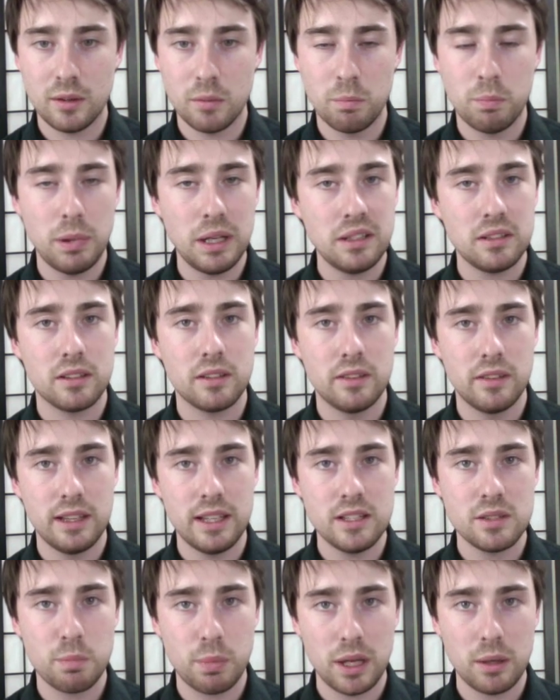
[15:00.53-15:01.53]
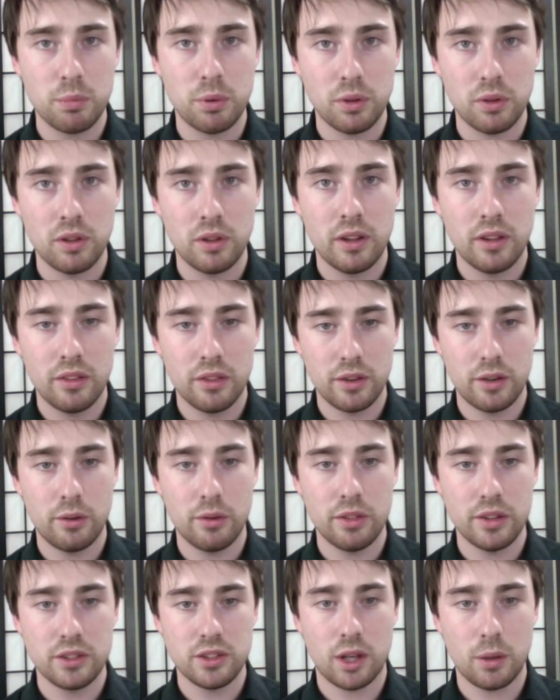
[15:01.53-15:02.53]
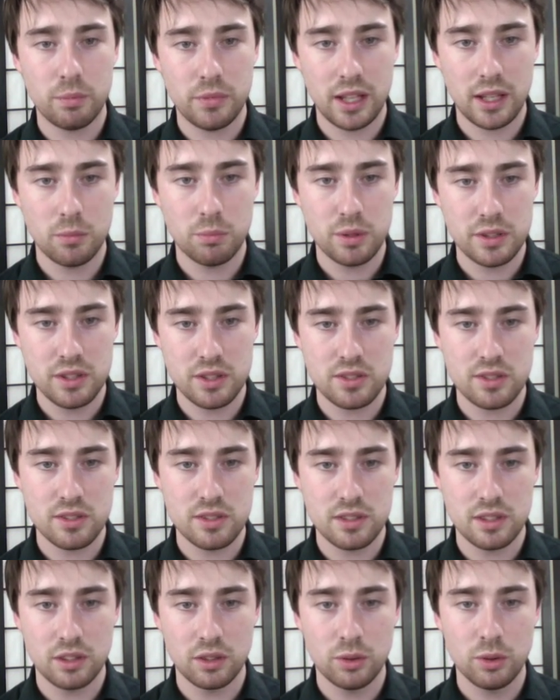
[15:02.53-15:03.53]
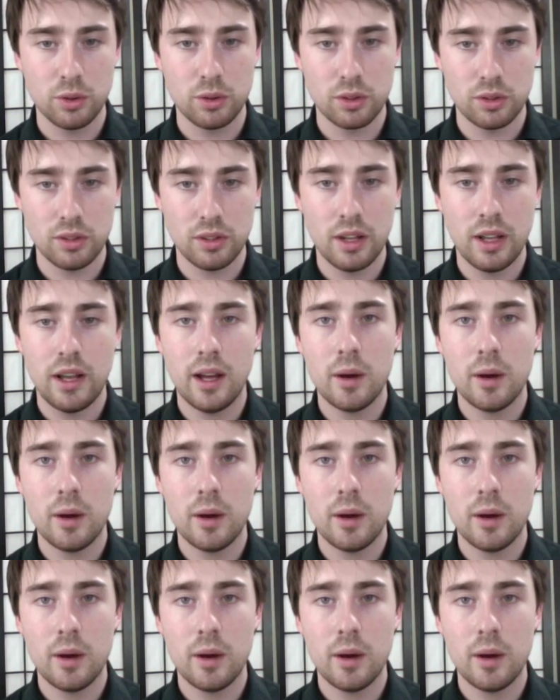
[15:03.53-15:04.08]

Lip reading: beat these people that are in the top 10 positions in Google